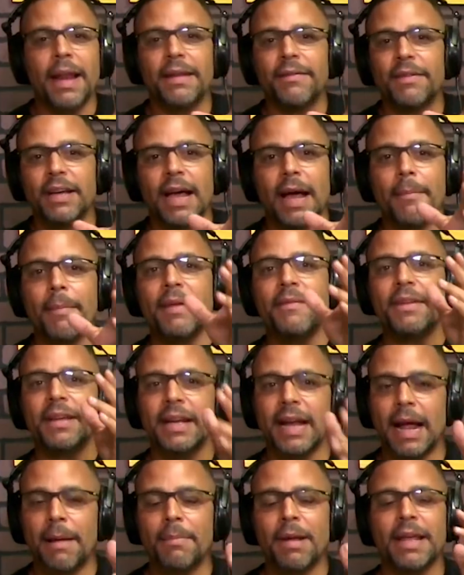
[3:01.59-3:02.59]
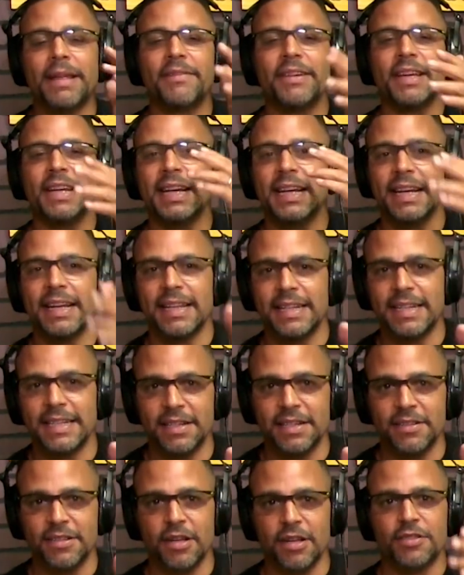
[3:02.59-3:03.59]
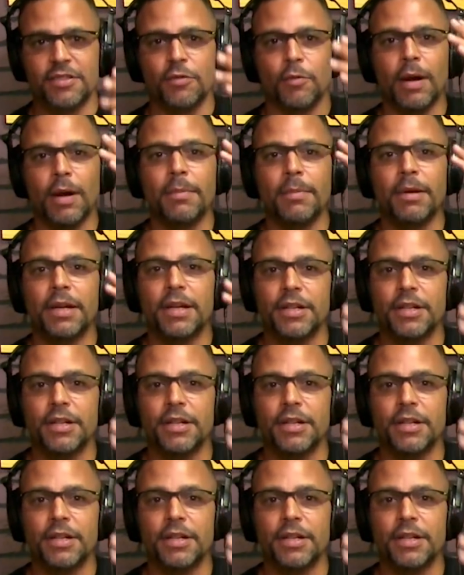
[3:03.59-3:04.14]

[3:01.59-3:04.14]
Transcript: I'm not even gonna get into the details of the lawsuit.